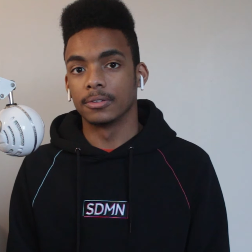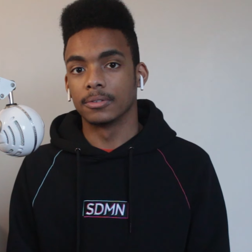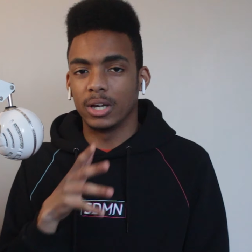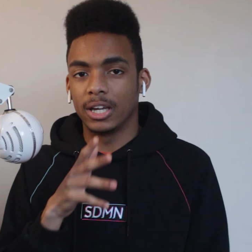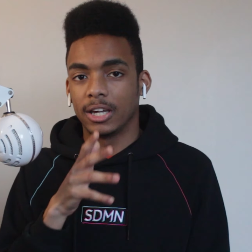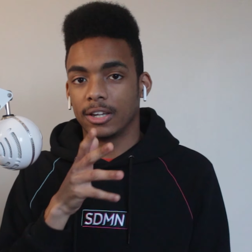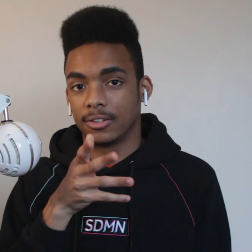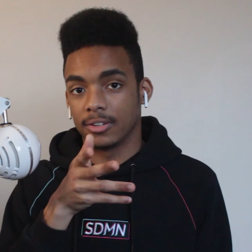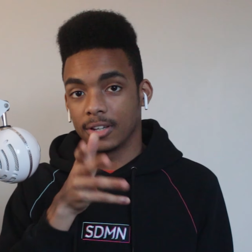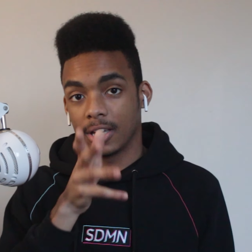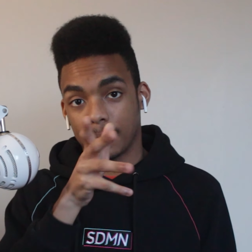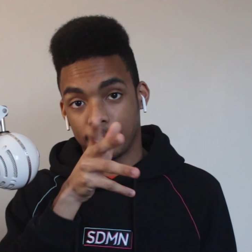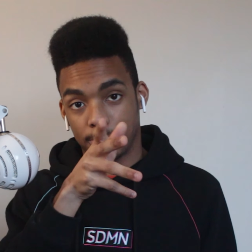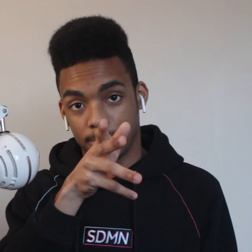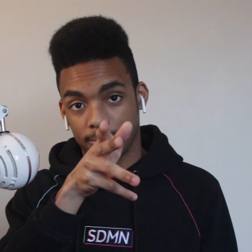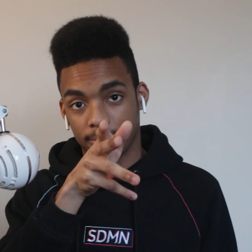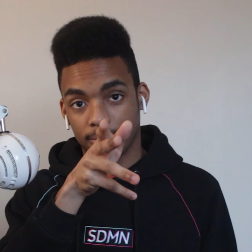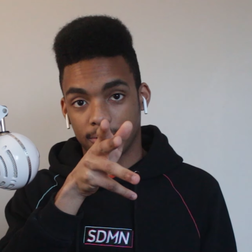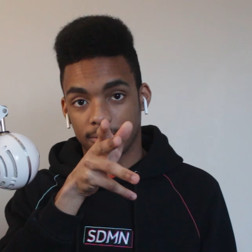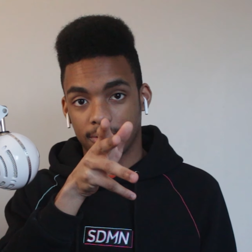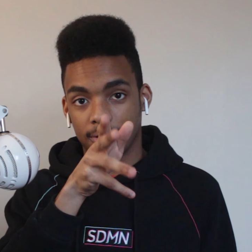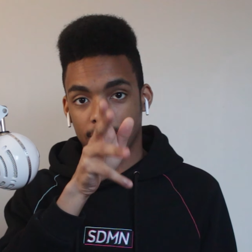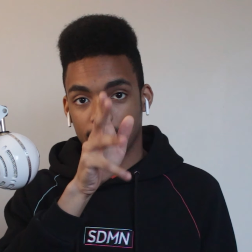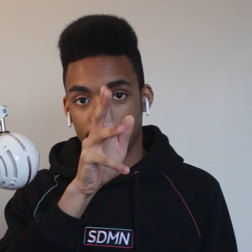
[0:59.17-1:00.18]
Weird, happens all
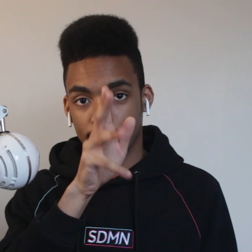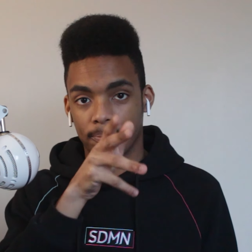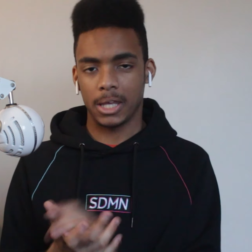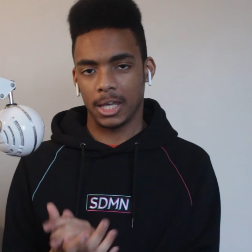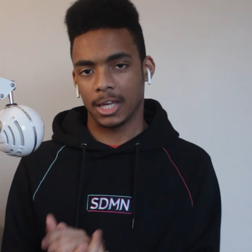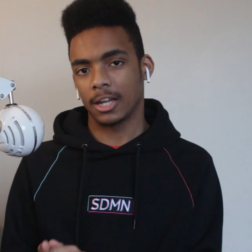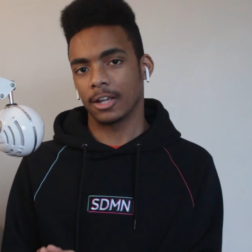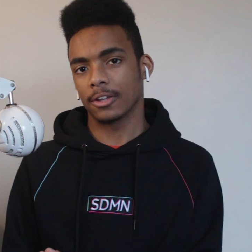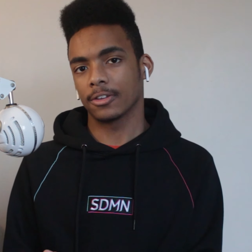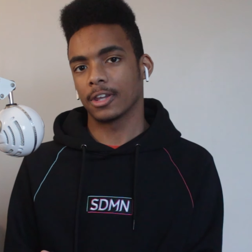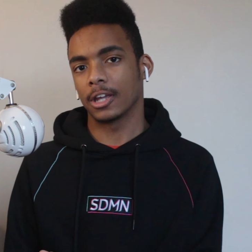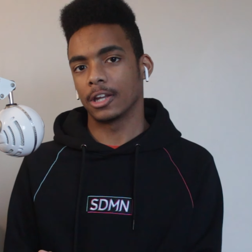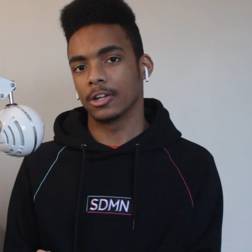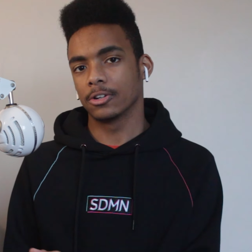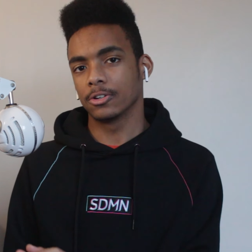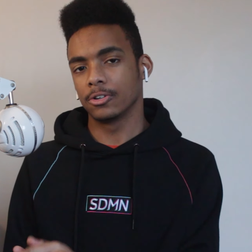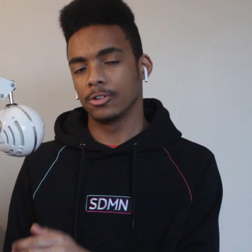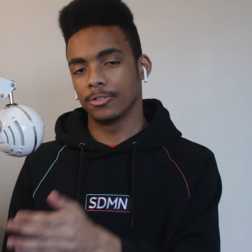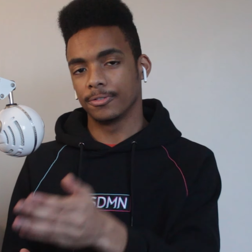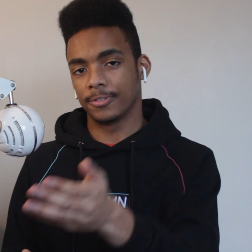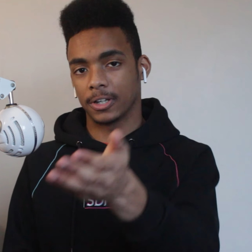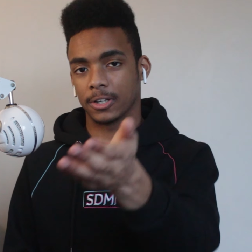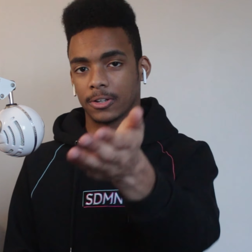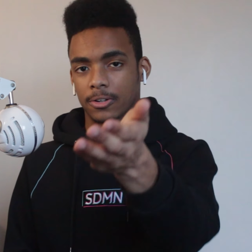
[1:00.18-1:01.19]
the time. But yeah, that's kind of
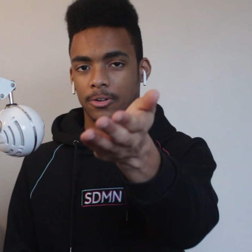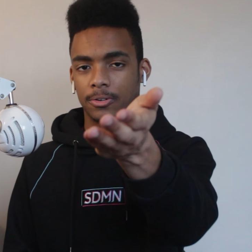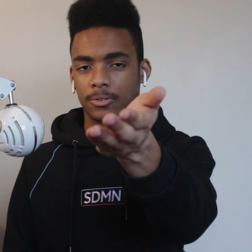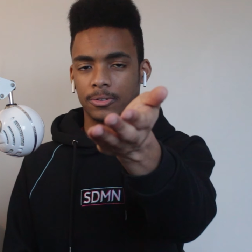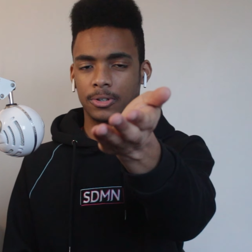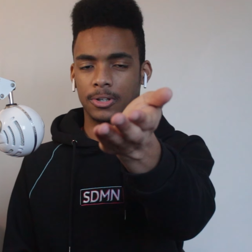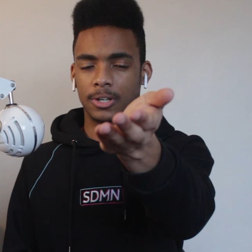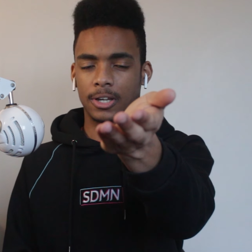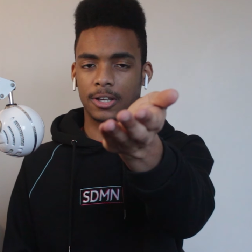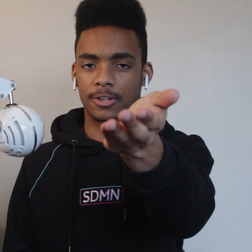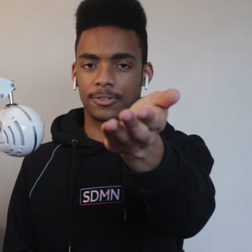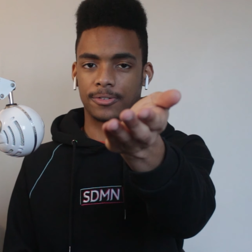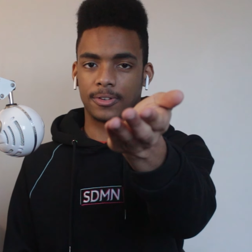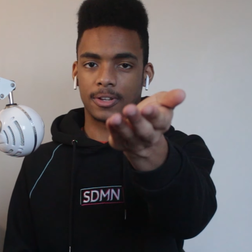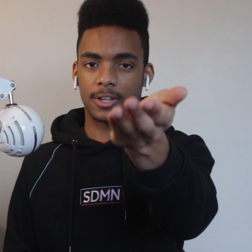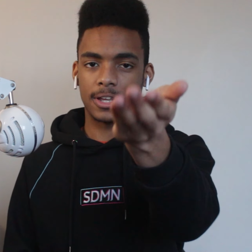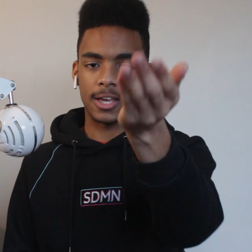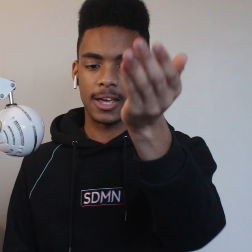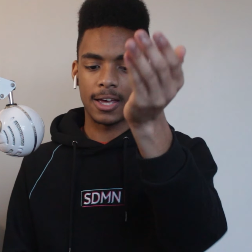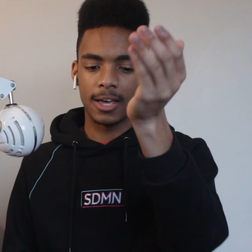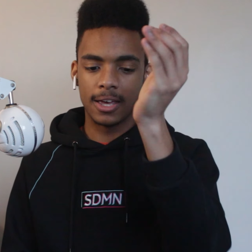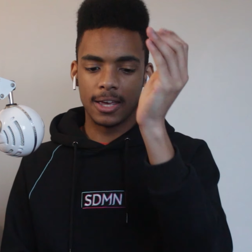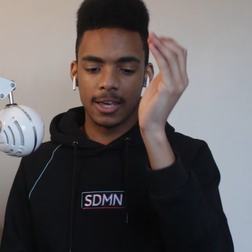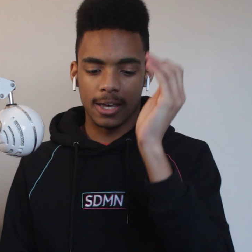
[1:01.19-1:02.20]
cool. Thank all you guys for
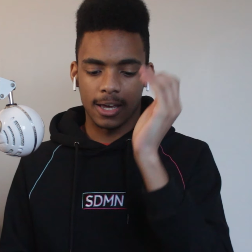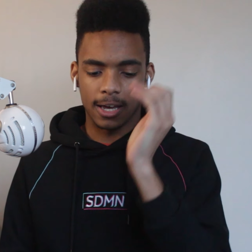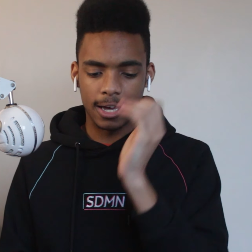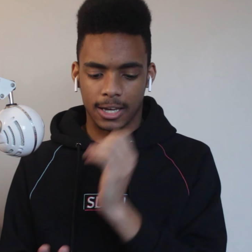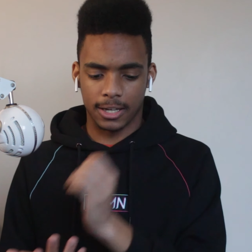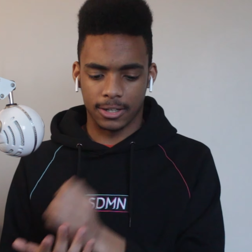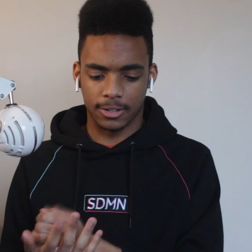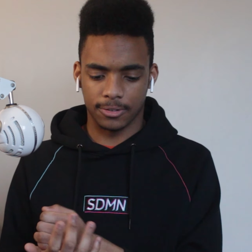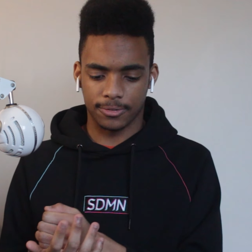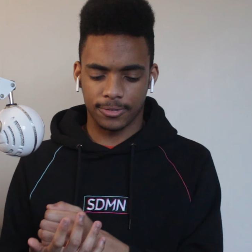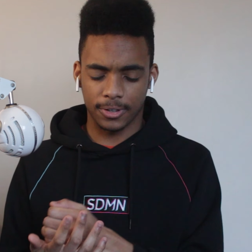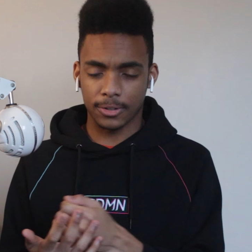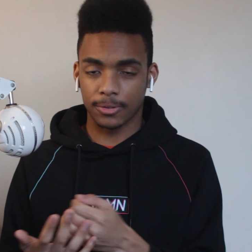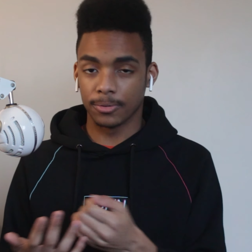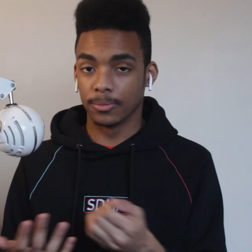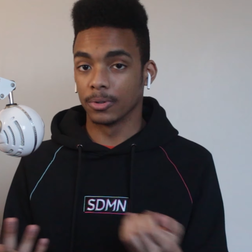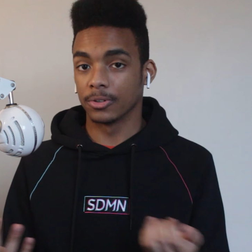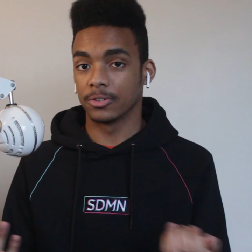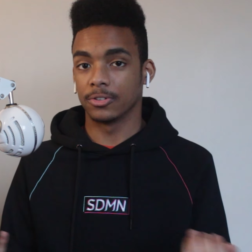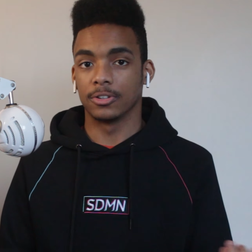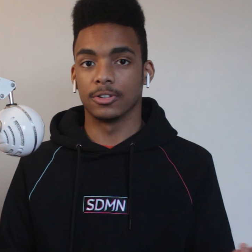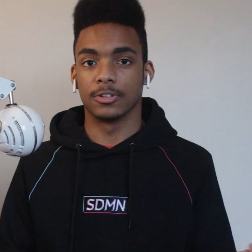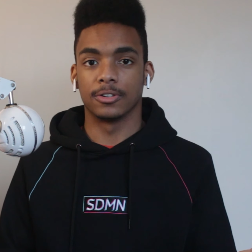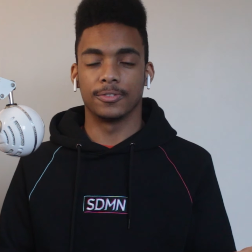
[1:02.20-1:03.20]
that. And thanks for
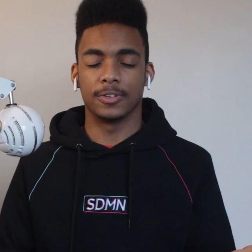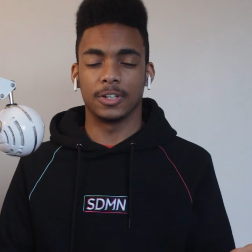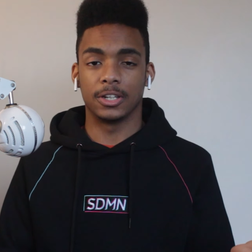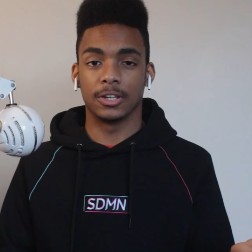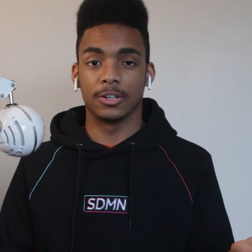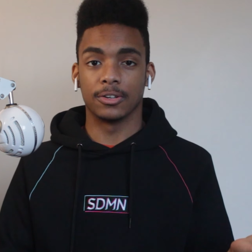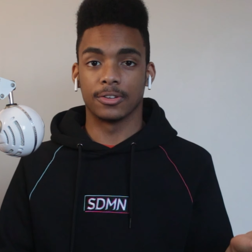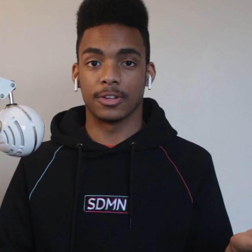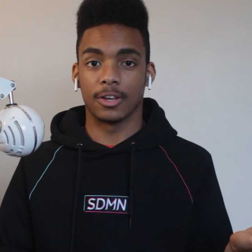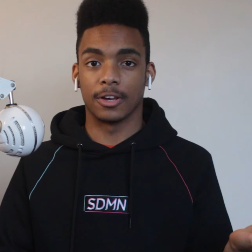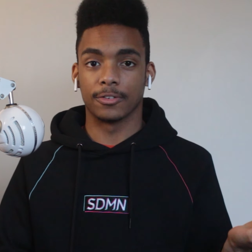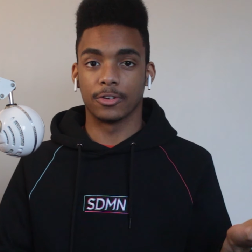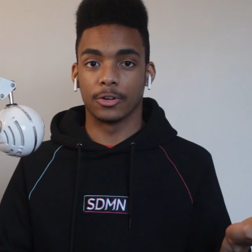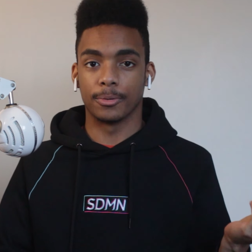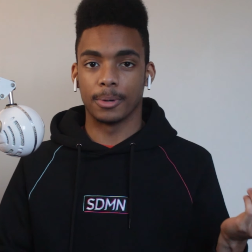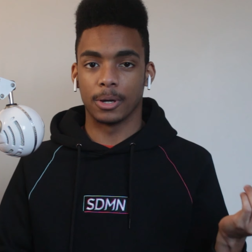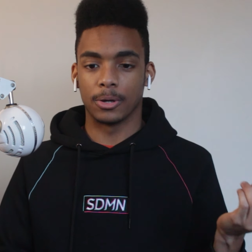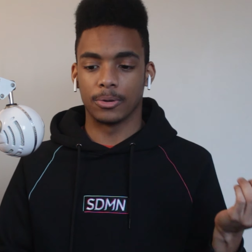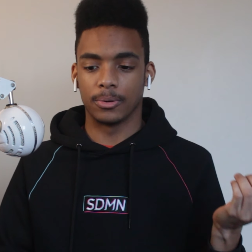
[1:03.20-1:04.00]
watching all the videos that have come